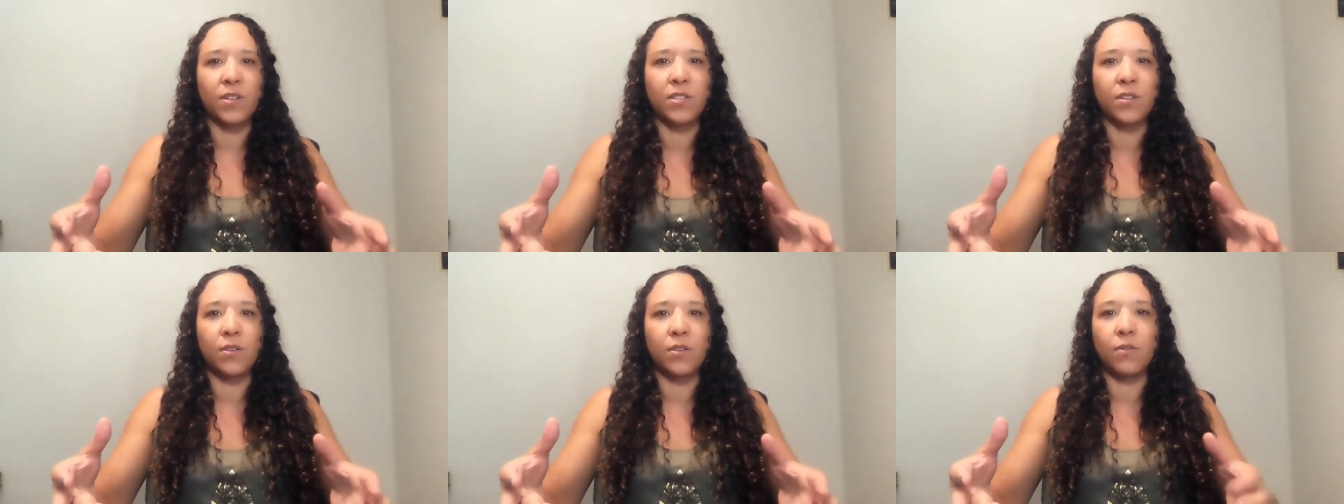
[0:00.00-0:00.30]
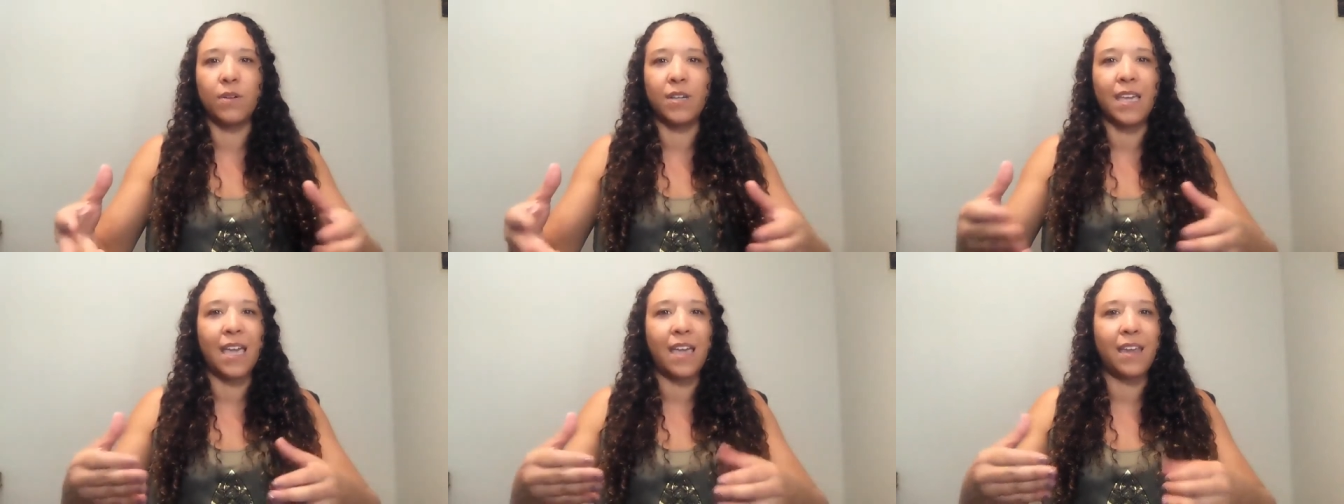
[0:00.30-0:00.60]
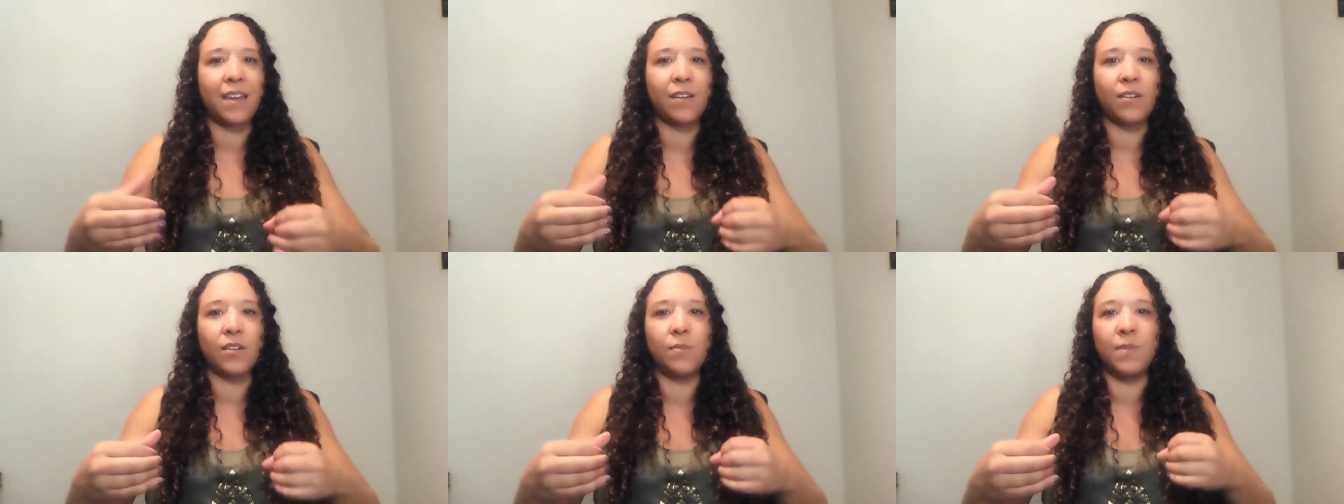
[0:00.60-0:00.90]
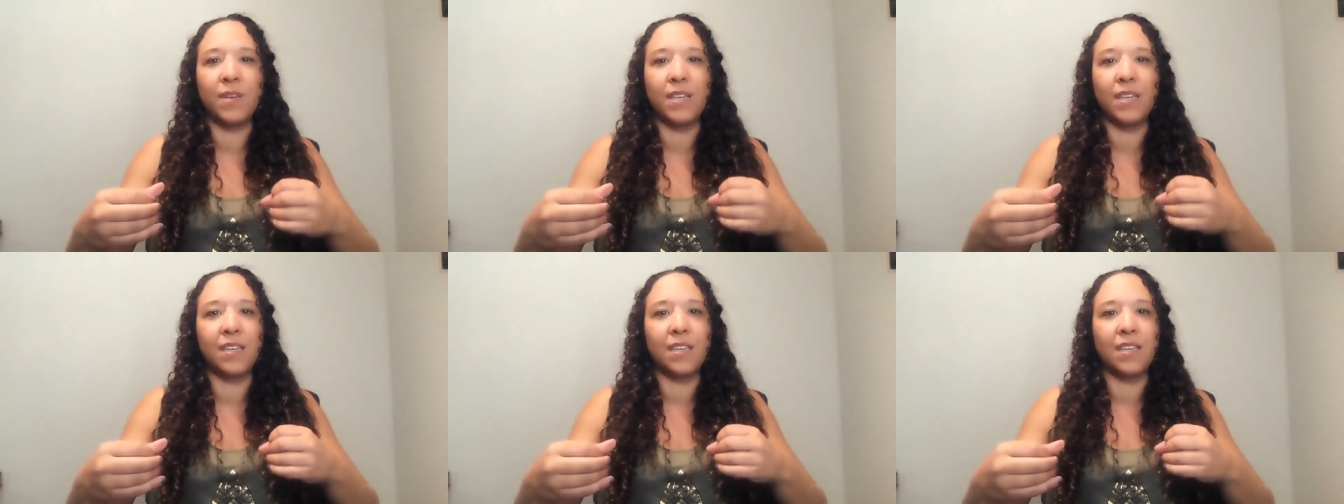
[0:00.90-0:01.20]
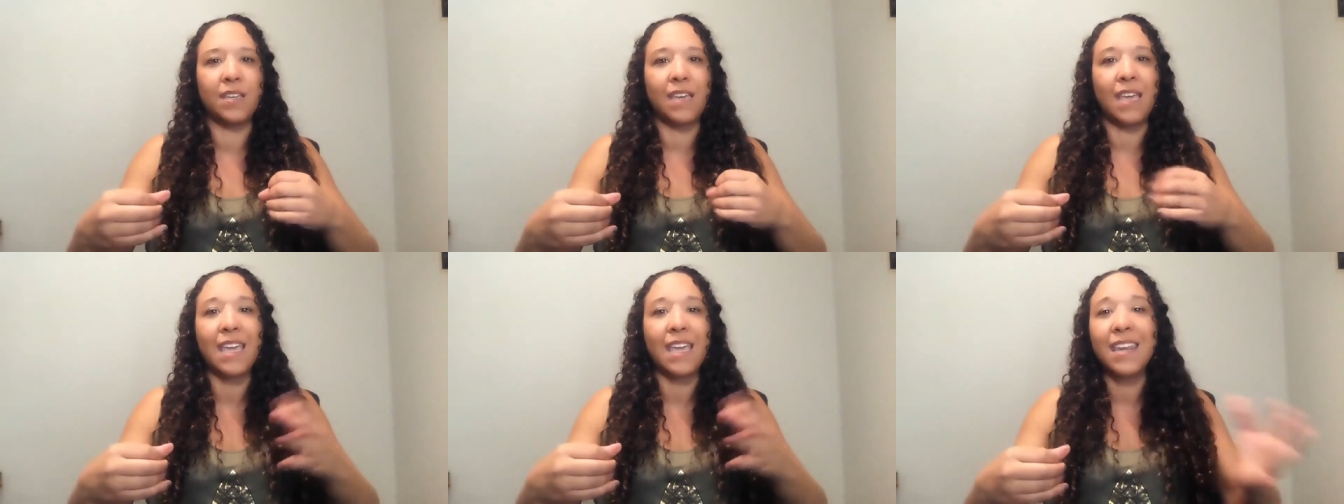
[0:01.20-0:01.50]
So again, it could
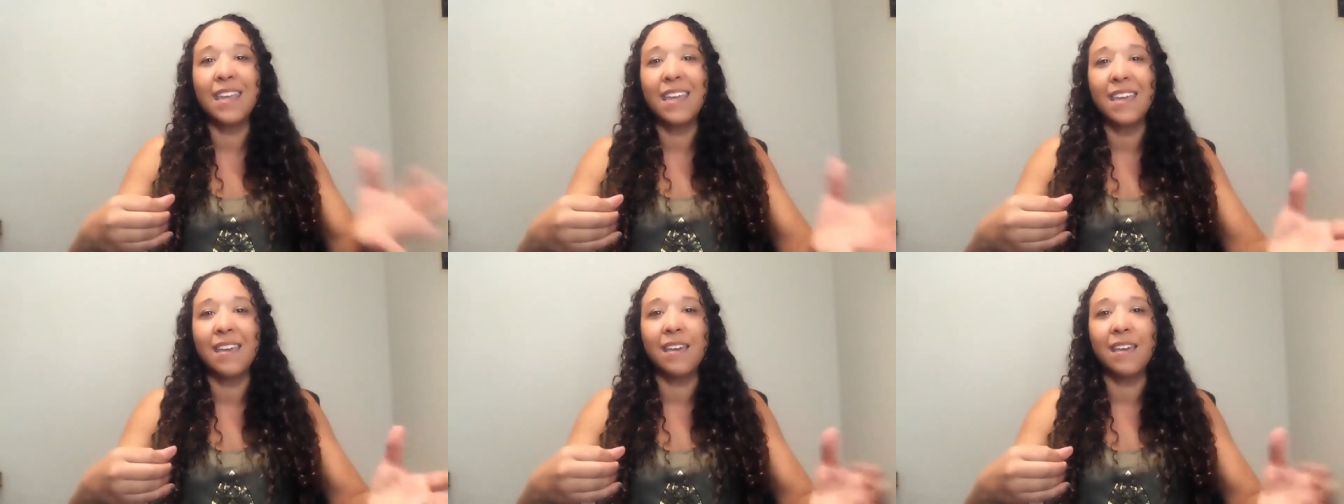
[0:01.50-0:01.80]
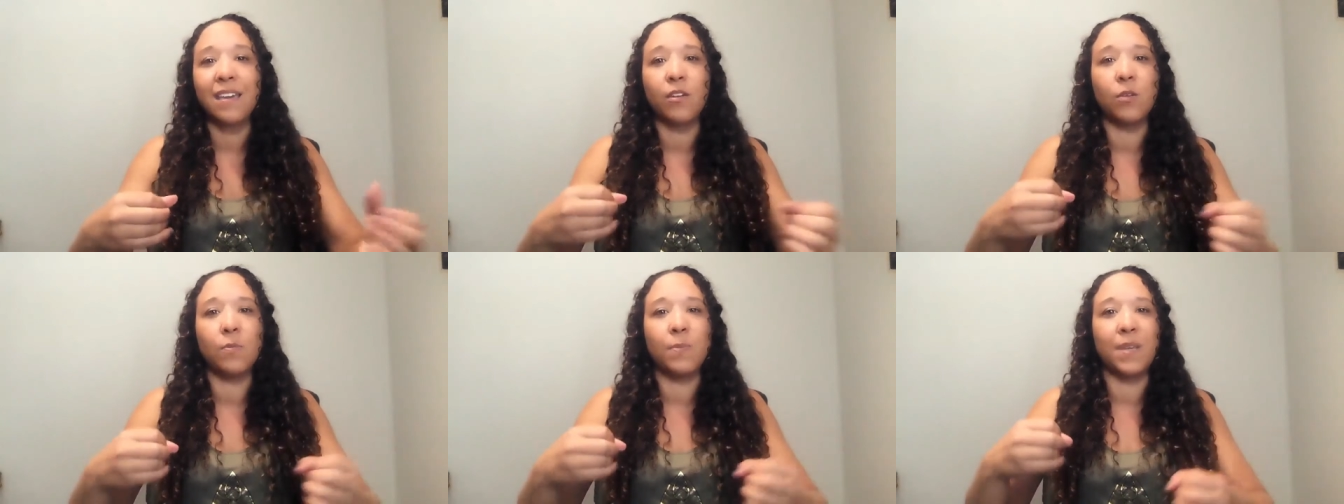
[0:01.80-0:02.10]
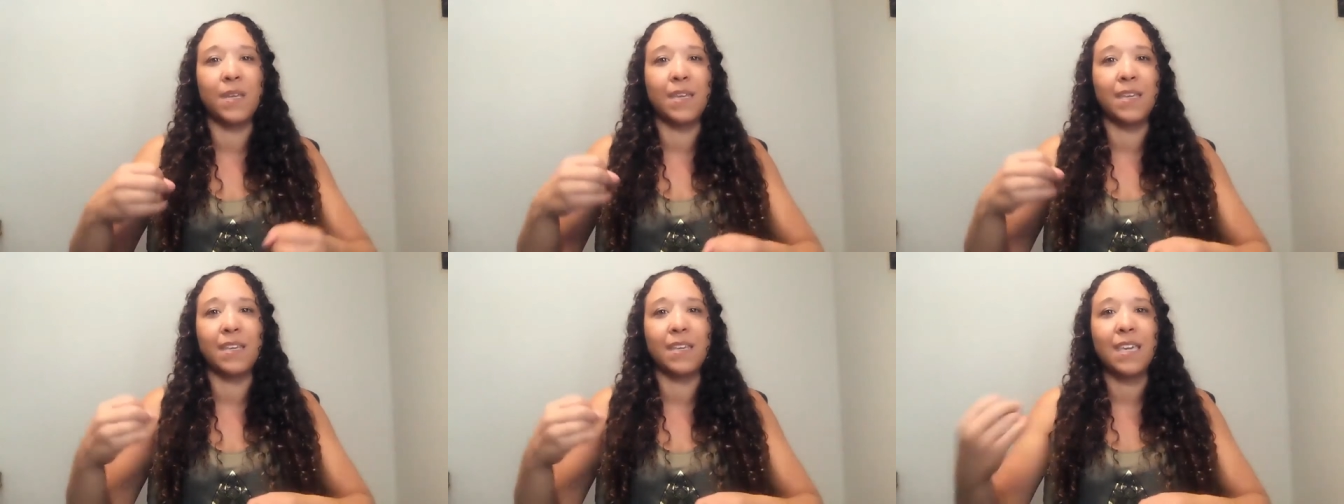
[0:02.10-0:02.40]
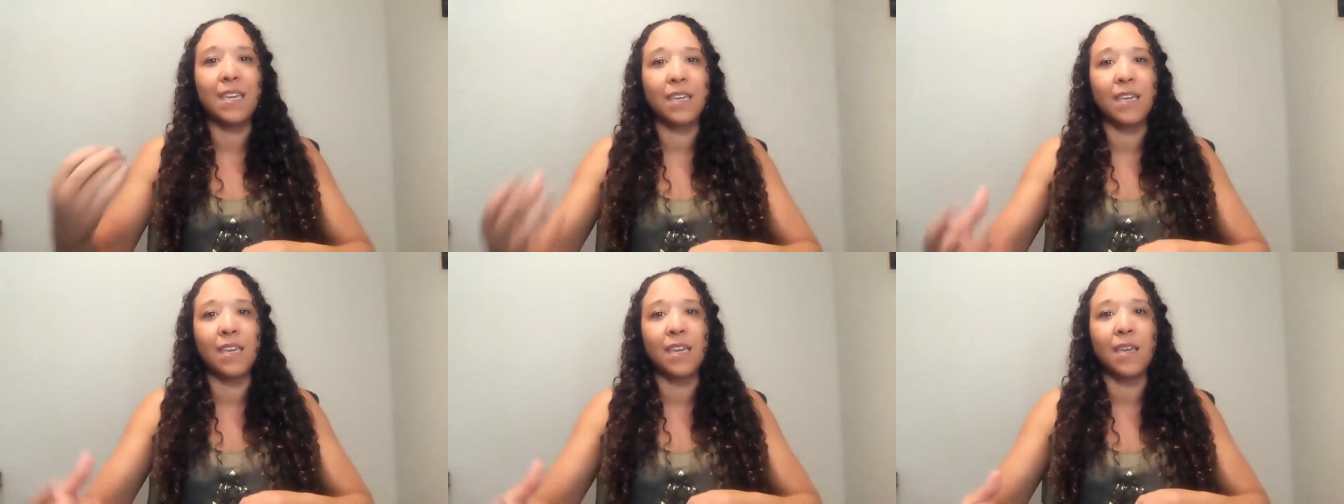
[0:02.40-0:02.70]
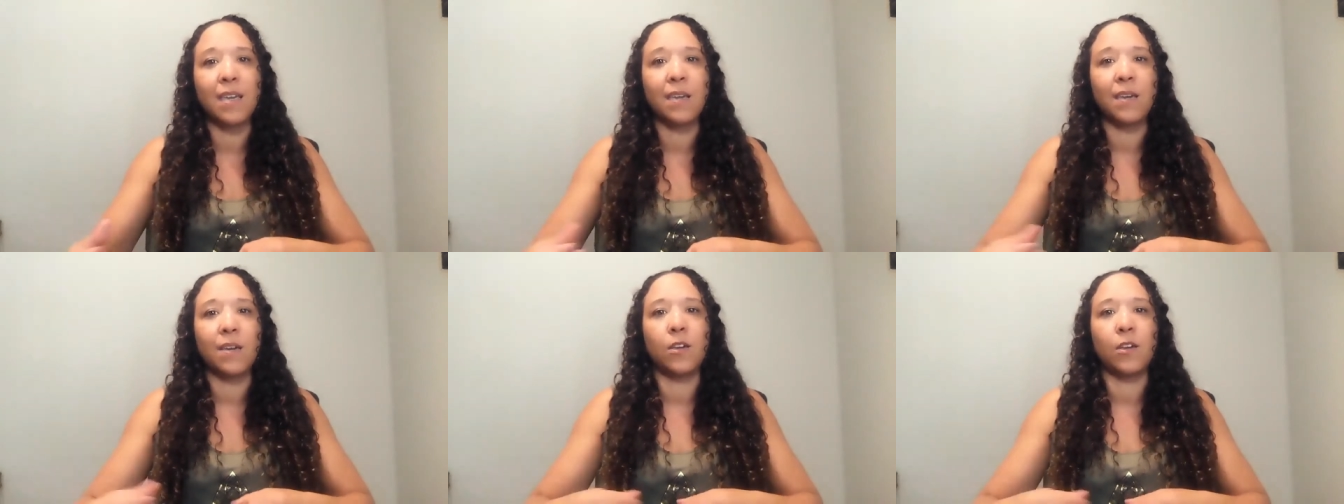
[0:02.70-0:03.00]
be hitting, it could be
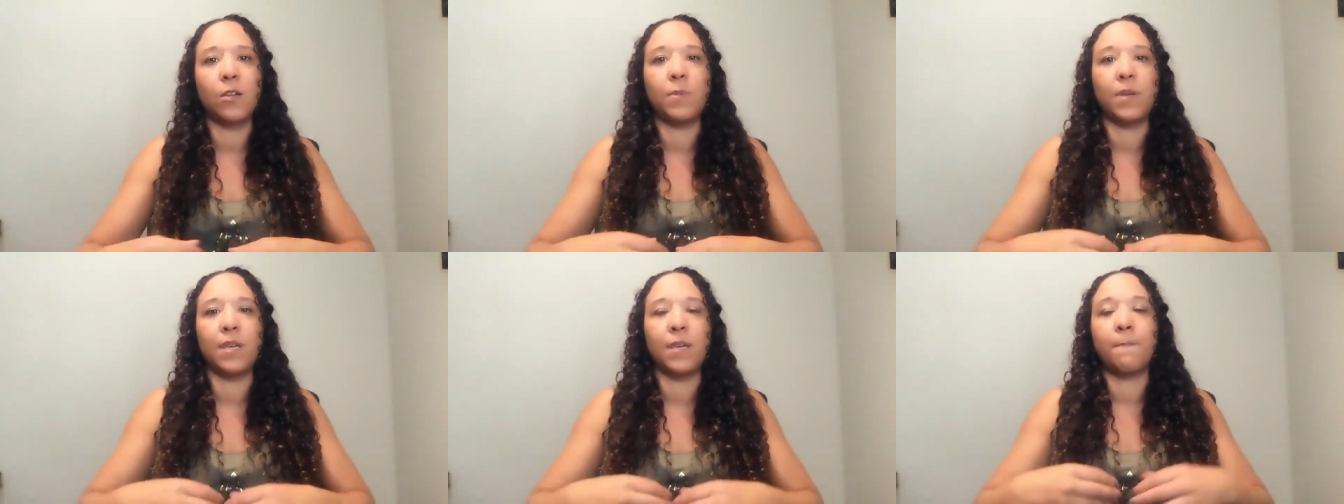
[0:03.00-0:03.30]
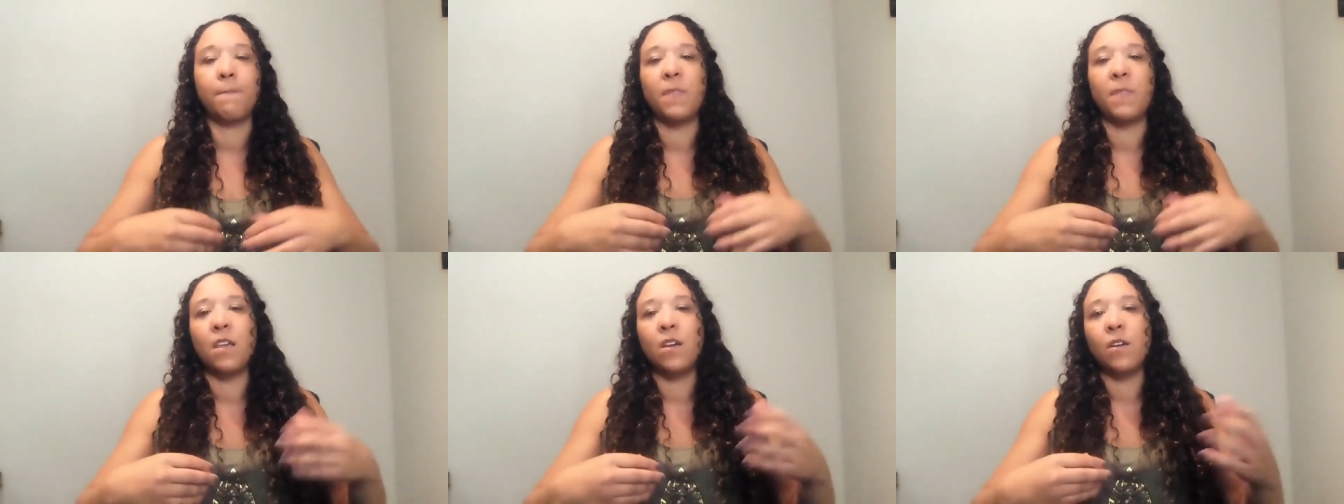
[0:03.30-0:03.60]
kicking, it could be